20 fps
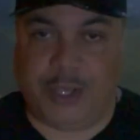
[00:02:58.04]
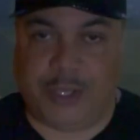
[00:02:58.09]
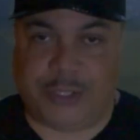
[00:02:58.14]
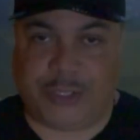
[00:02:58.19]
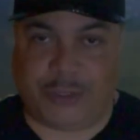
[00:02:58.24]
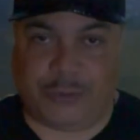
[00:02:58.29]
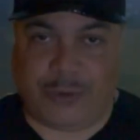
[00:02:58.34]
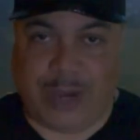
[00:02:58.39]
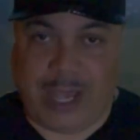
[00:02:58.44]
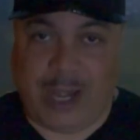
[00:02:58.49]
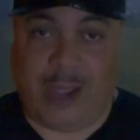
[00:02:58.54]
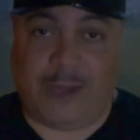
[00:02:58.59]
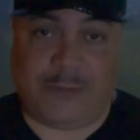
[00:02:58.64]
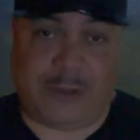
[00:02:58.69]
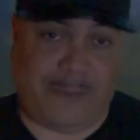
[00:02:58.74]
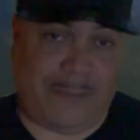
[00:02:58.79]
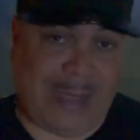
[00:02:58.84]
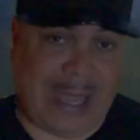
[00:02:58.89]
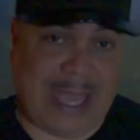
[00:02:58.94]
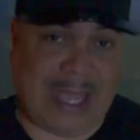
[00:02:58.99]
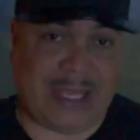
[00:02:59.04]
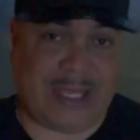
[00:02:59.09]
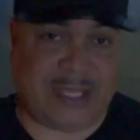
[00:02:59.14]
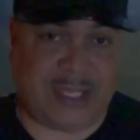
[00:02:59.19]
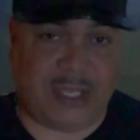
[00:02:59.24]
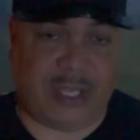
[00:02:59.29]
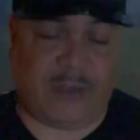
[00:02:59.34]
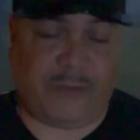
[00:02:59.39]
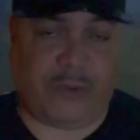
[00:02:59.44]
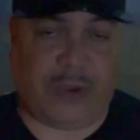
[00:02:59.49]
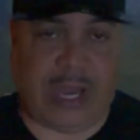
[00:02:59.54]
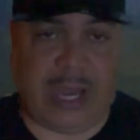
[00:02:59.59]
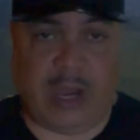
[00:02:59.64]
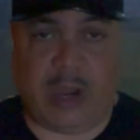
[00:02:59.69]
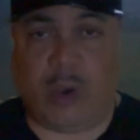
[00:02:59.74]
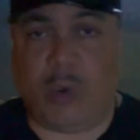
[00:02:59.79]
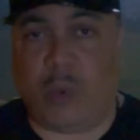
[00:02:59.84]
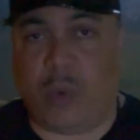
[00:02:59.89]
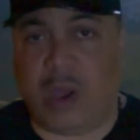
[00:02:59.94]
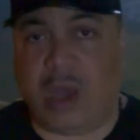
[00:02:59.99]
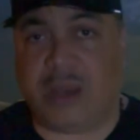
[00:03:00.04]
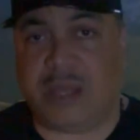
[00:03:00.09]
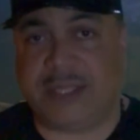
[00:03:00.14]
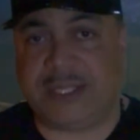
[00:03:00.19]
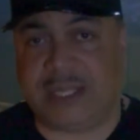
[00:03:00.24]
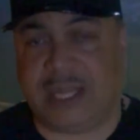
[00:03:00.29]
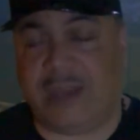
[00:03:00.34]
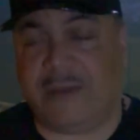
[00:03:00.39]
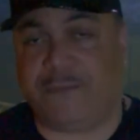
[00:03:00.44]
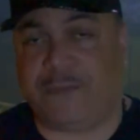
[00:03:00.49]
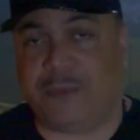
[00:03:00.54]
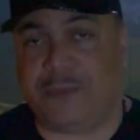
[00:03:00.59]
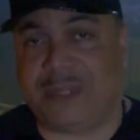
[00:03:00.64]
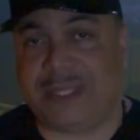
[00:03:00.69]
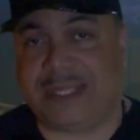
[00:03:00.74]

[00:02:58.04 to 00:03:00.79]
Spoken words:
So right off the bat, Silver Arowanas come from